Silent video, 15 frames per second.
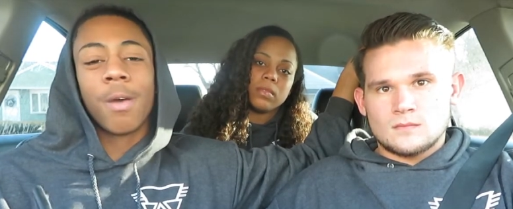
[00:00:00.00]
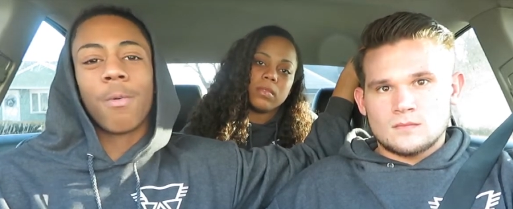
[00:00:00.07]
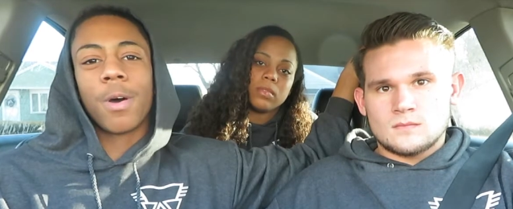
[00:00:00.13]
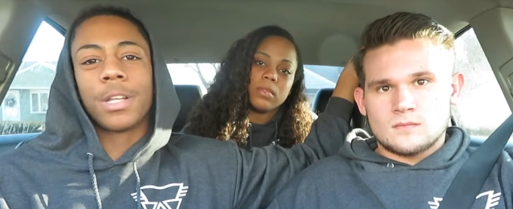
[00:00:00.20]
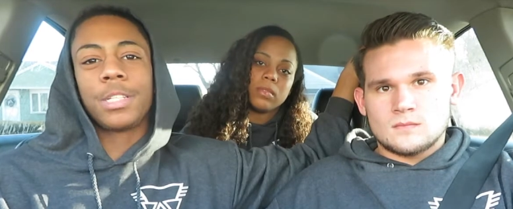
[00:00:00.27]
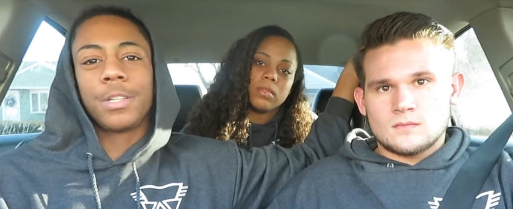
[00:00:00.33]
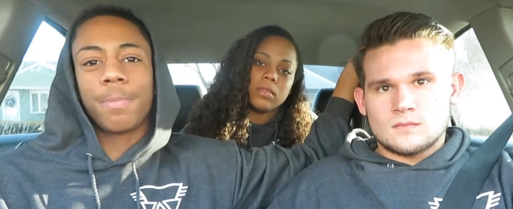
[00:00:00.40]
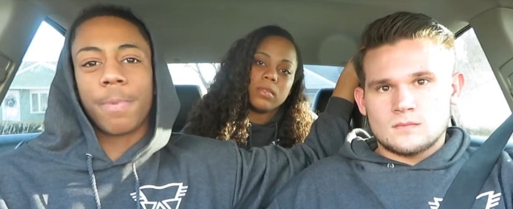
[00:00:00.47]

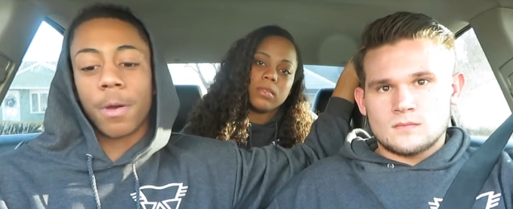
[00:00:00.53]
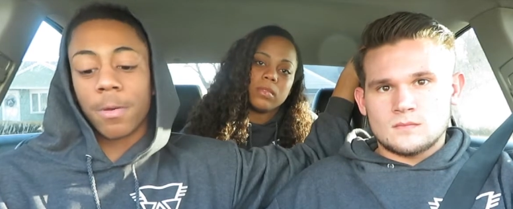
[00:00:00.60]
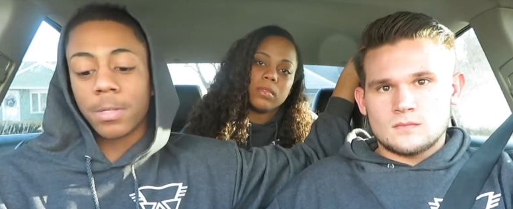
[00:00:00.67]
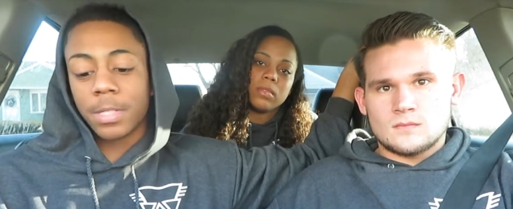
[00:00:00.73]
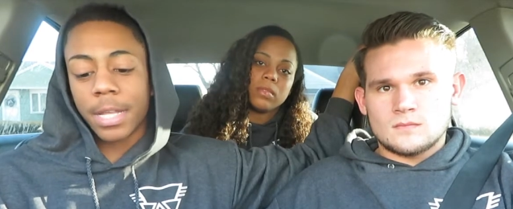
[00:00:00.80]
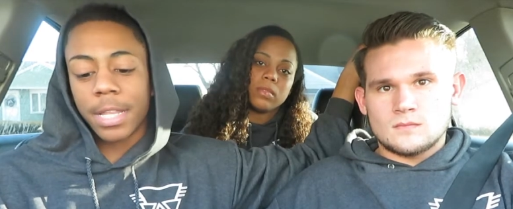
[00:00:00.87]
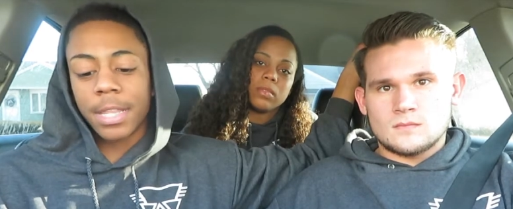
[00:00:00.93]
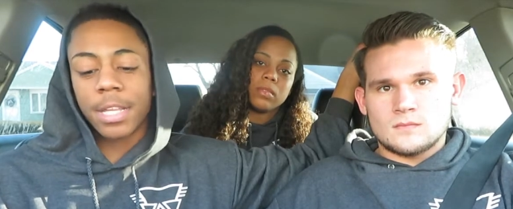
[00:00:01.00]
Speaker 1: Once you
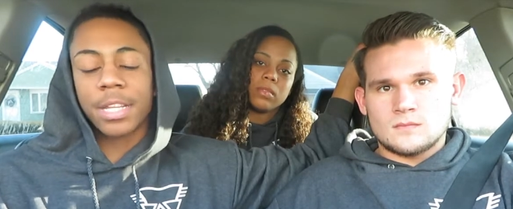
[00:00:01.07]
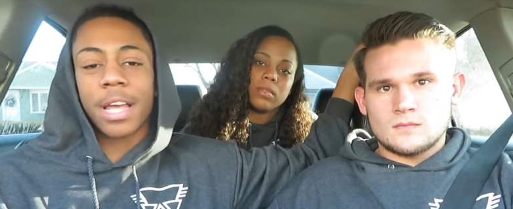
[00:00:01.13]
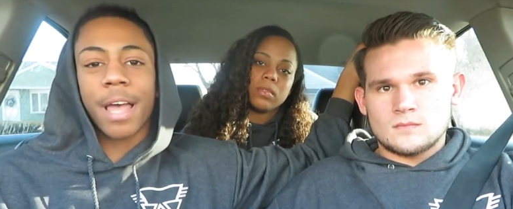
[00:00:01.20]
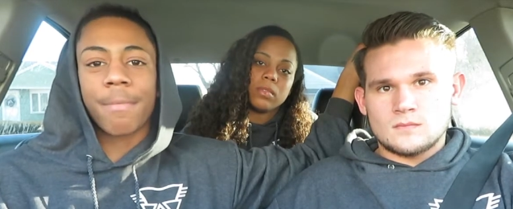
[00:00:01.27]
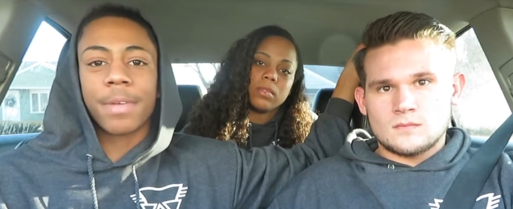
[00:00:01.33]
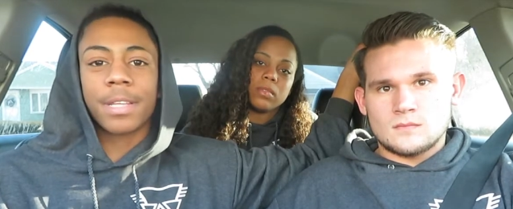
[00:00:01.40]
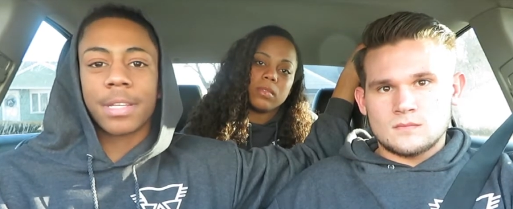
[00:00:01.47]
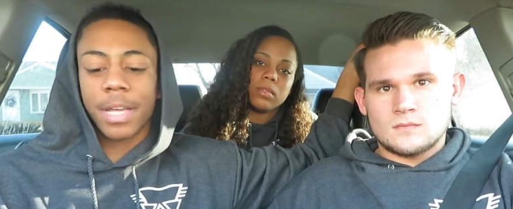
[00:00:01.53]
post it, the
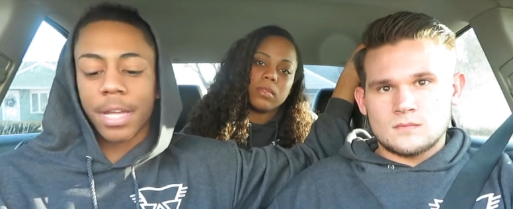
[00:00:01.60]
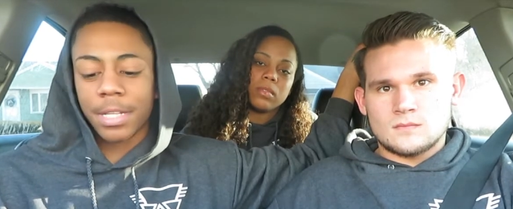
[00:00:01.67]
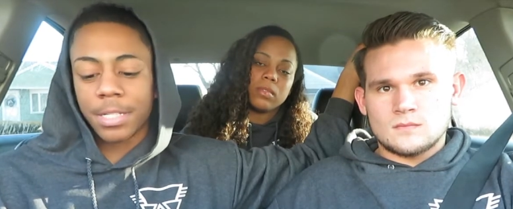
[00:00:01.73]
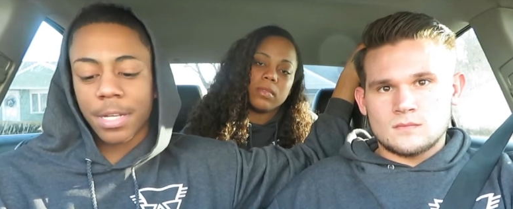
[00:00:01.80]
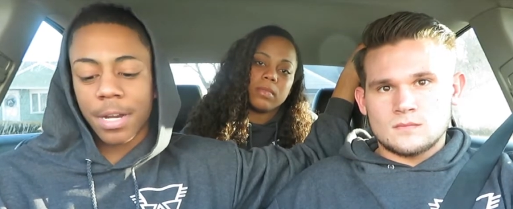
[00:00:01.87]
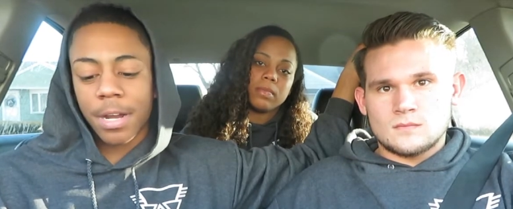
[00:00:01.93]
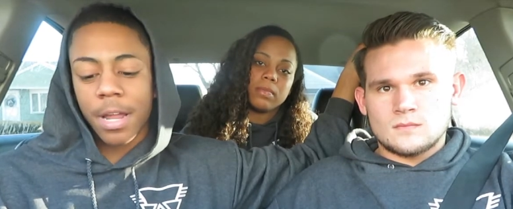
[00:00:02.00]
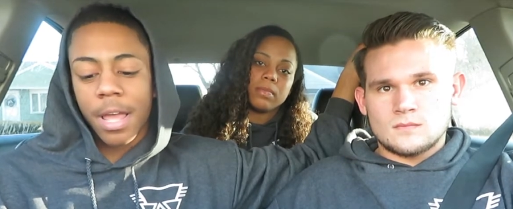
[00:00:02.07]
Diamond
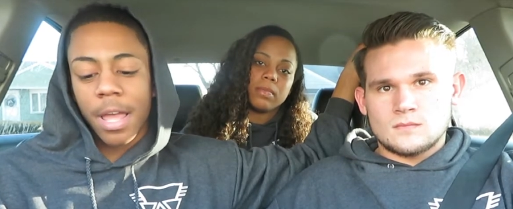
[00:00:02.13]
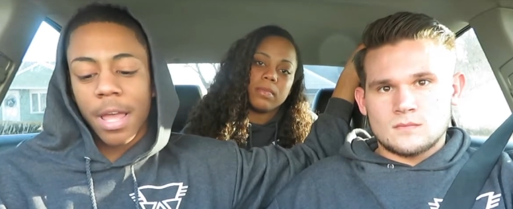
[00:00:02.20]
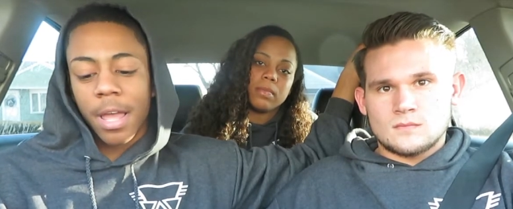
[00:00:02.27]
Dancer